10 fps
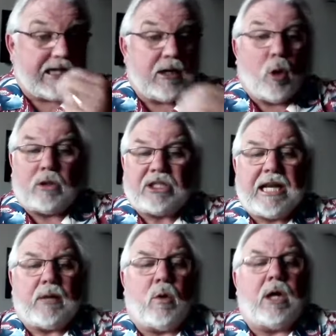Old
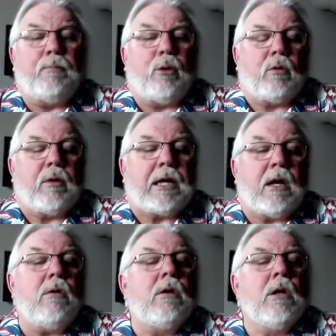San Juan, Puerto
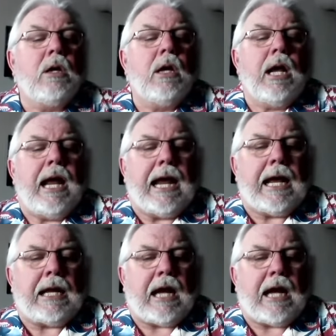Rico, and